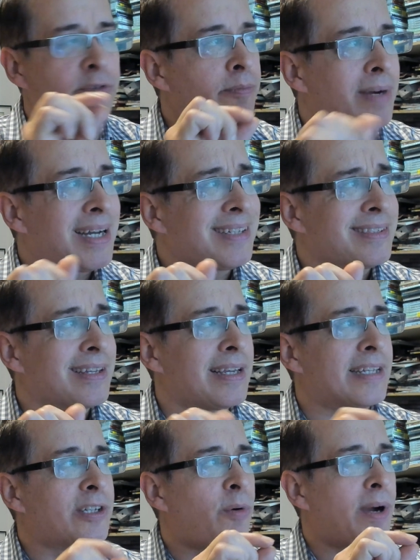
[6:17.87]
musk.
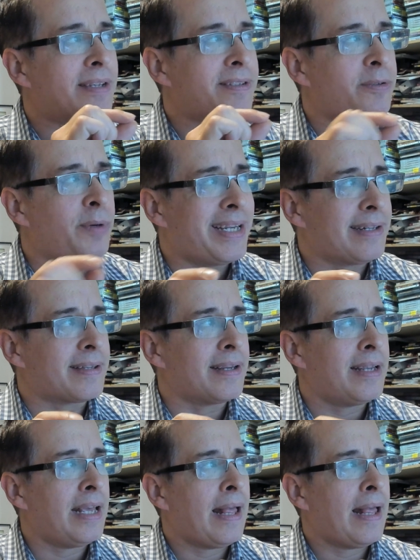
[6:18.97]
It's quite sweet.